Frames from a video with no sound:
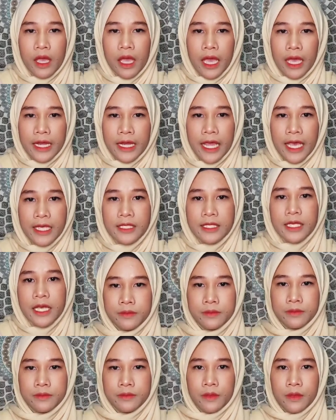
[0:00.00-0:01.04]
Next,
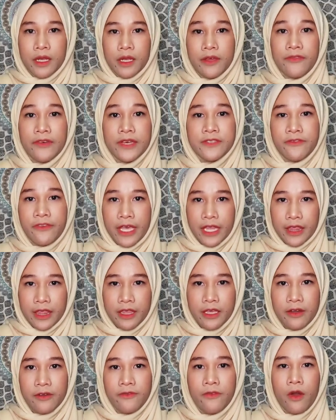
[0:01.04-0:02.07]
the first
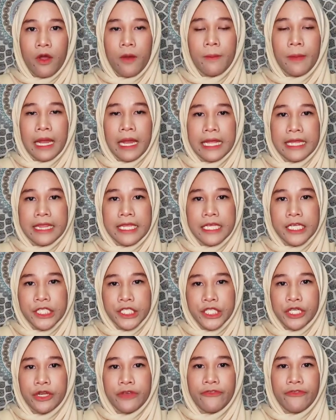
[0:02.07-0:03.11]
factor from my
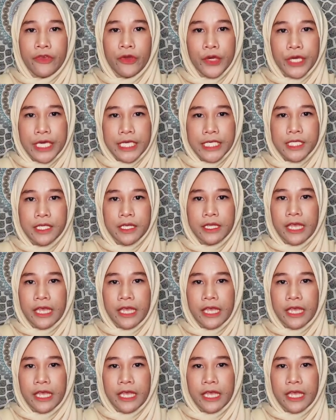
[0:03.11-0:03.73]
literature review is